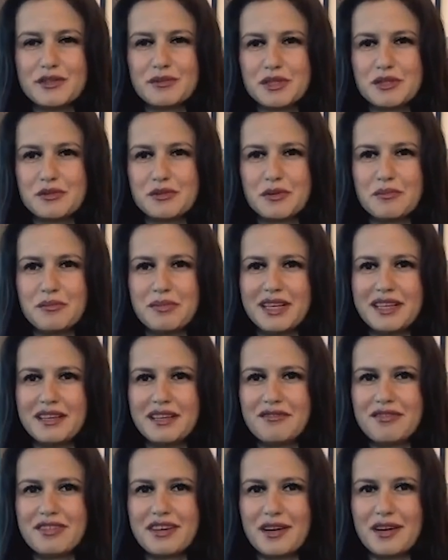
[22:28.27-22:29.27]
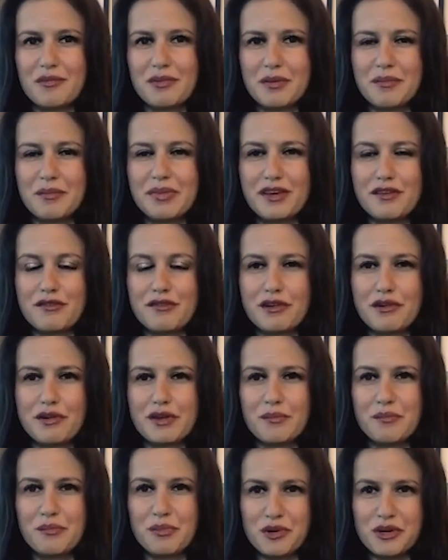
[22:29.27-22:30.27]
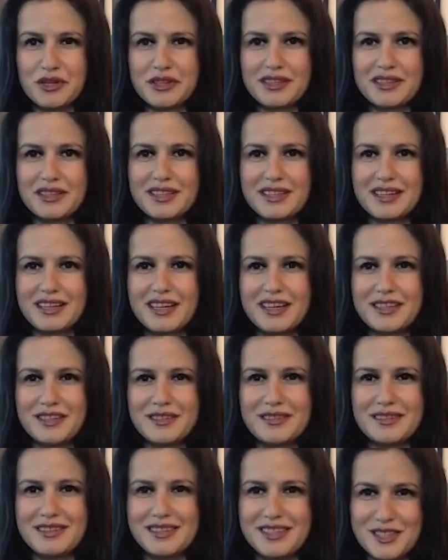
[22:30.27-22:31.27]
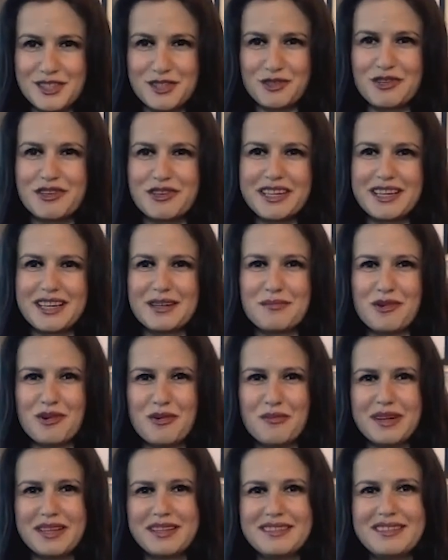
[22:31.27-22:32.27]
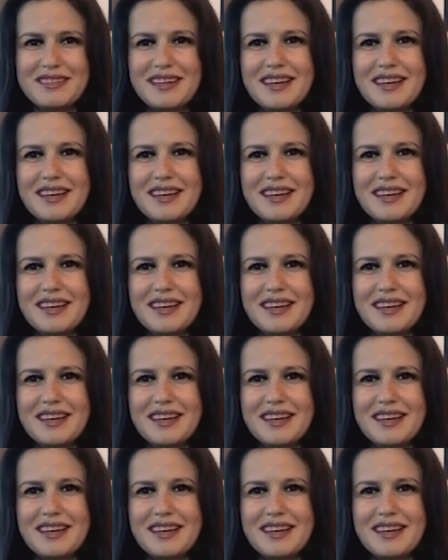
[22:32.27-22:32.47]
which we believe will be a very important and historical moment